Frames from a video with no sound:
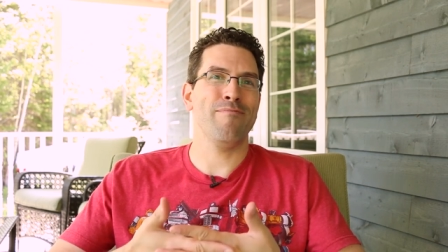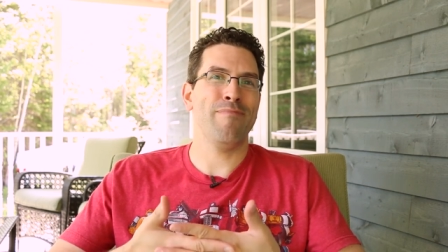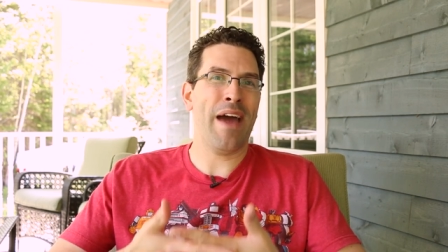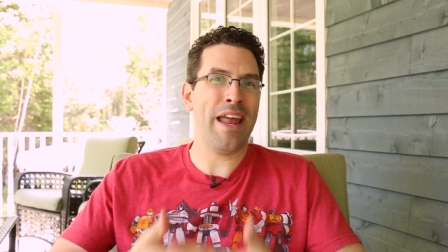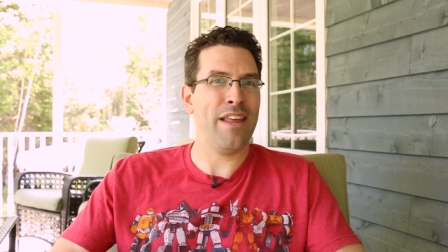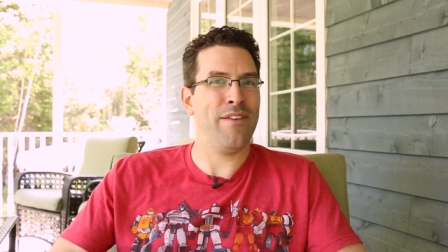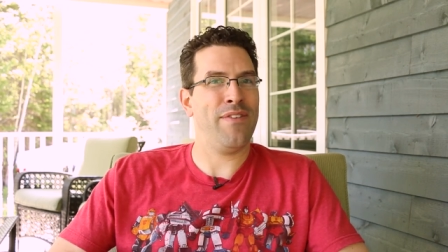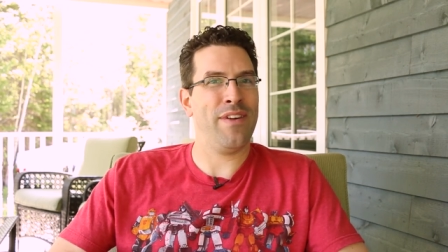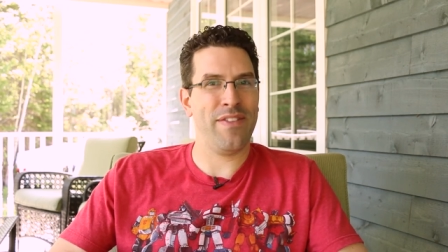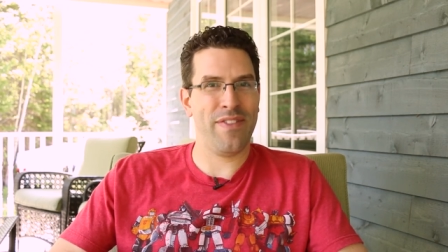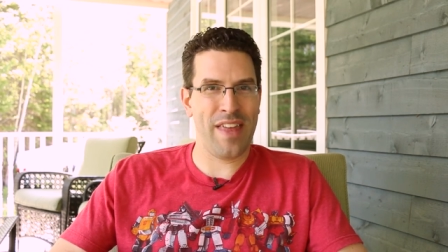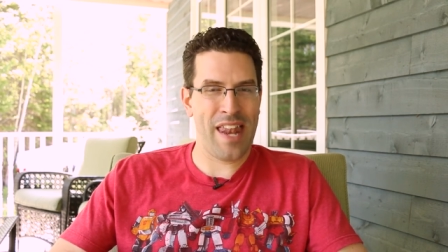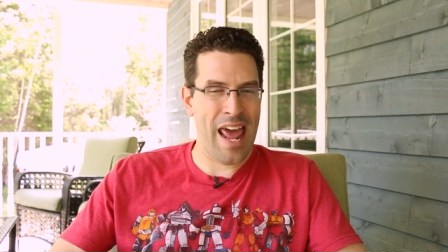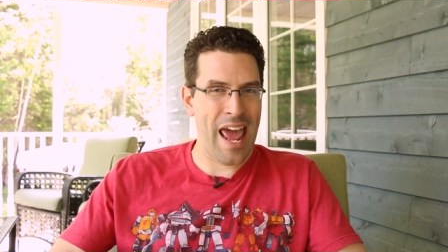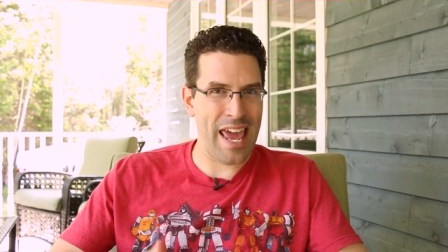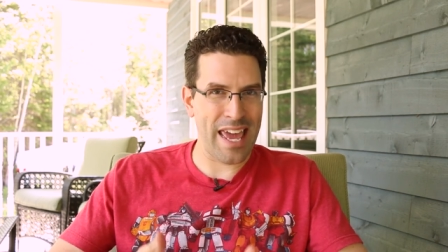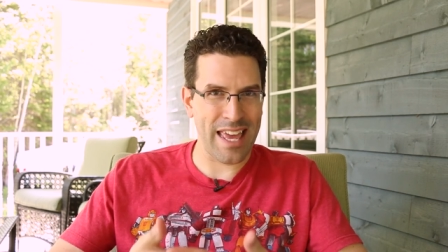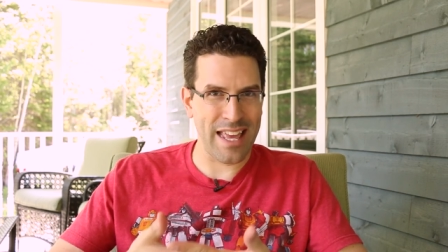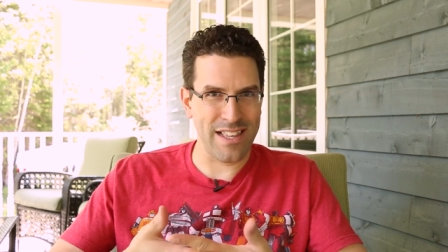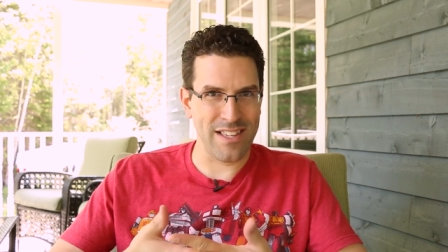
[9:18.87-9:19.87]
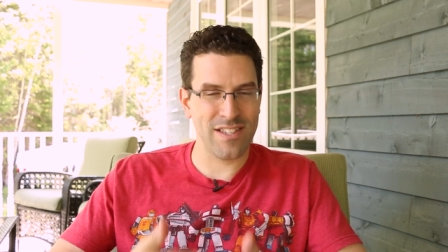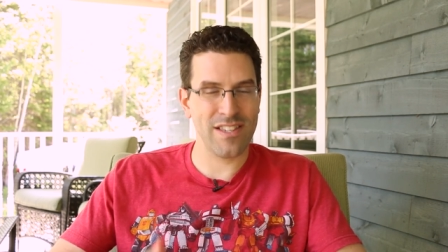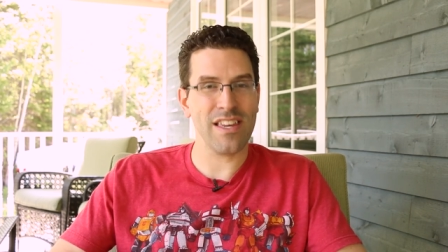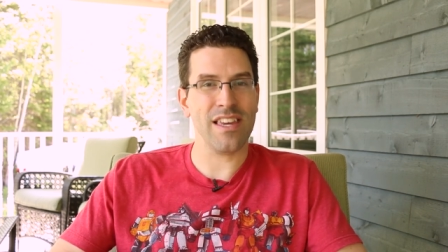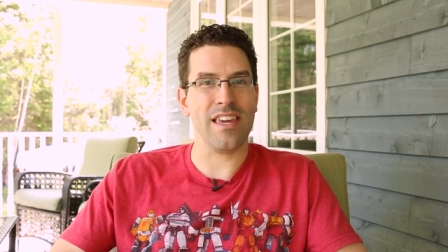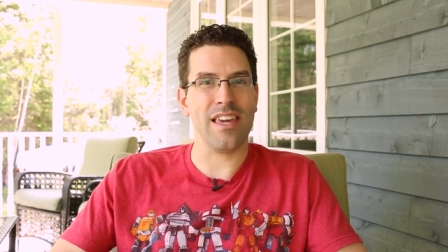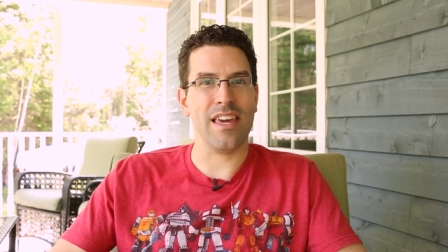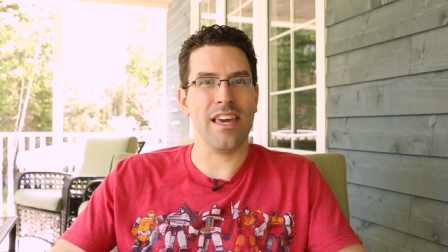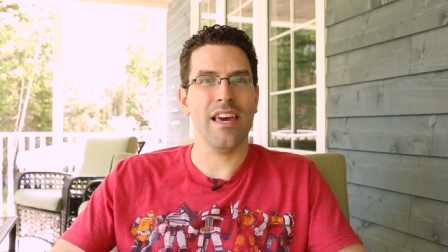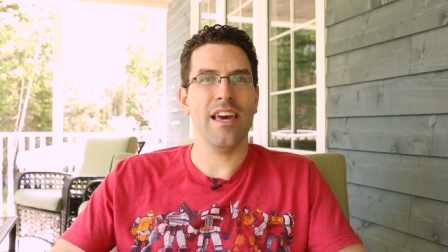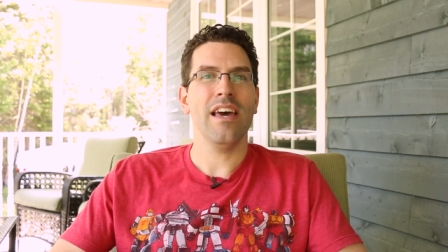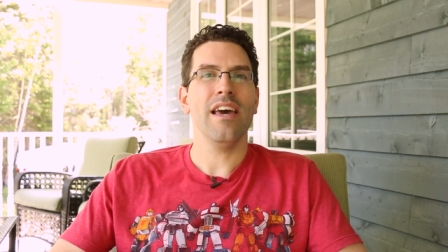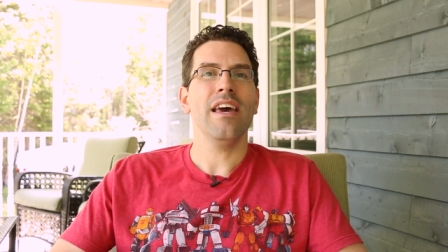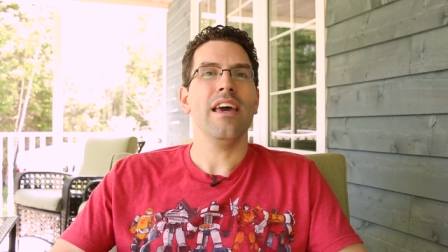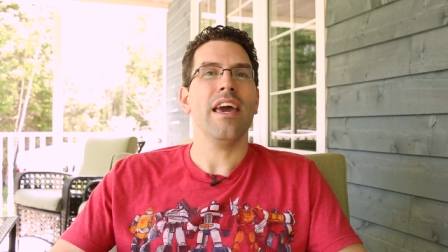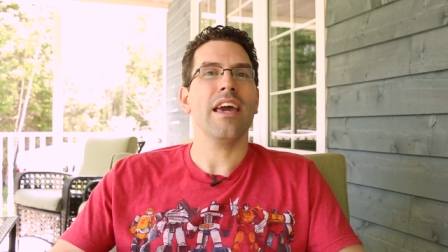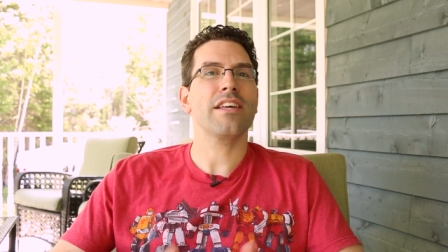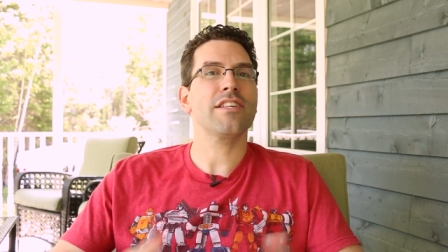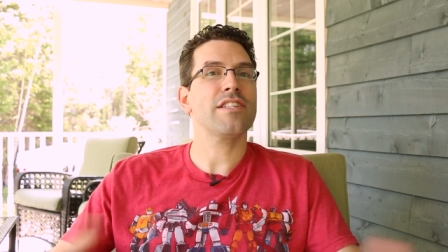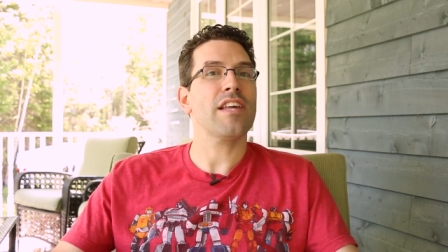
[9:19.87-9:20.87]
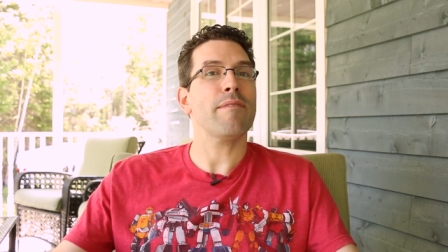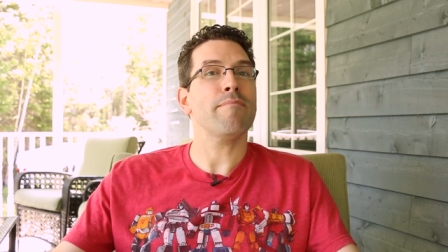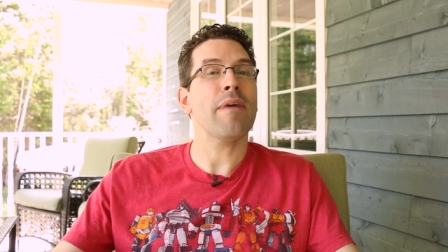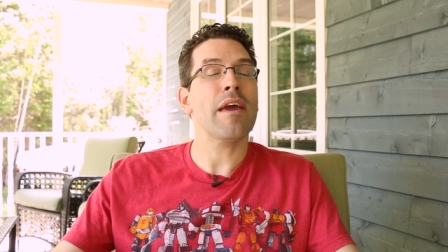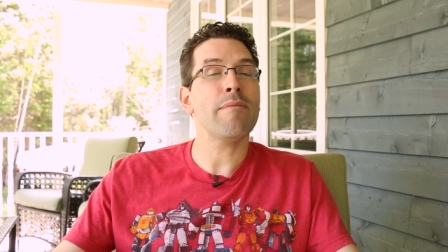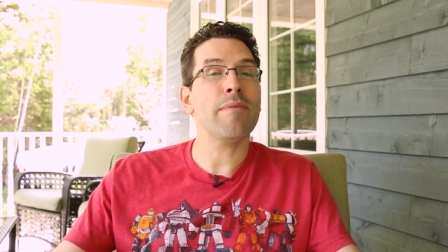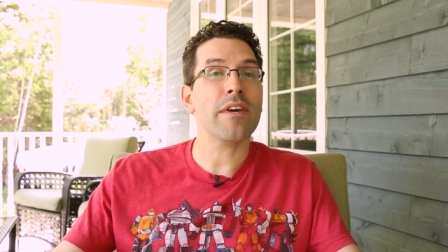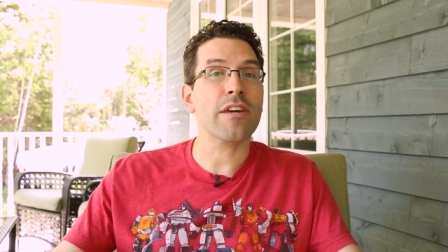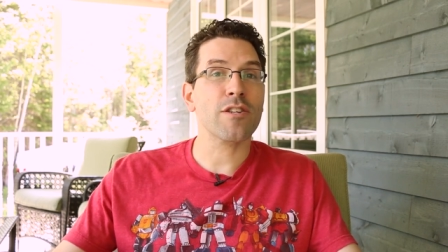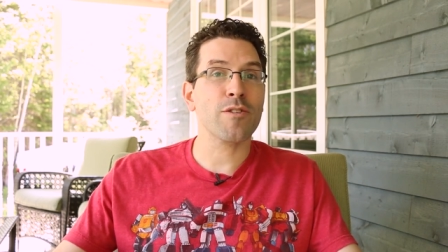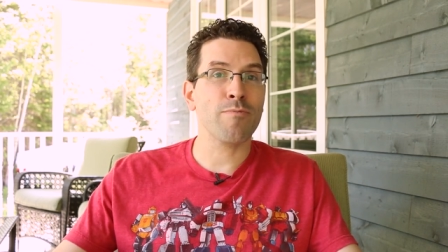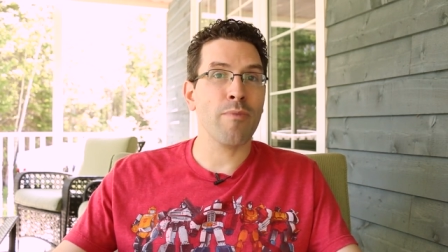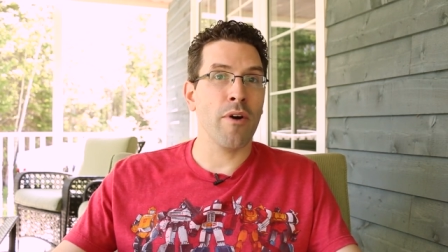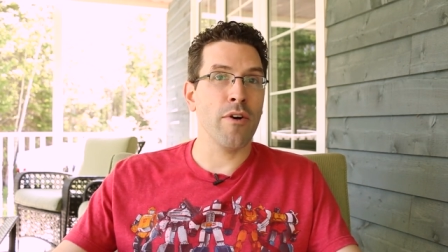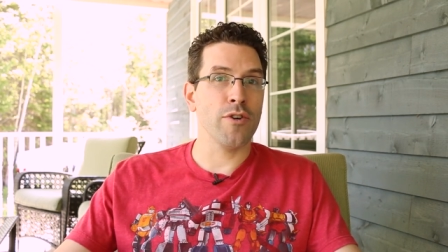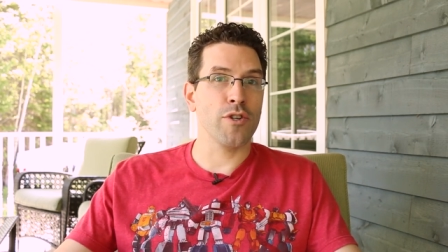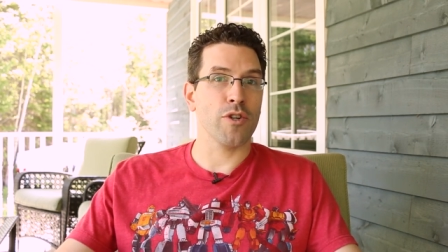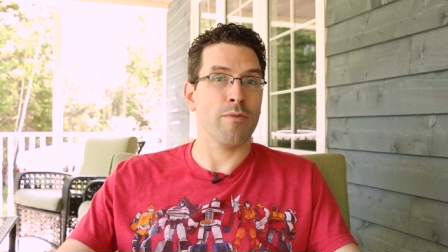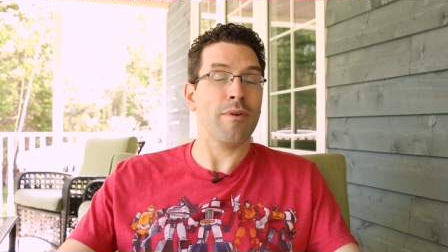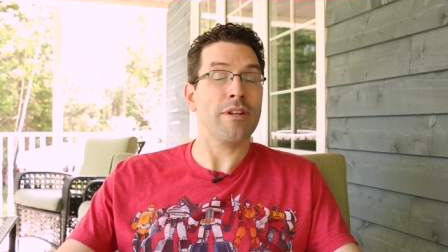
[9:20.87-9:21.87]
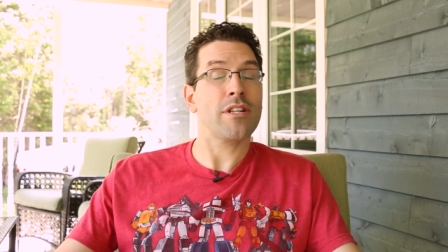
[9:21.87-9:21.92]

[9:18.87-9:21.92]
benefit that I can see, except maybe exposure.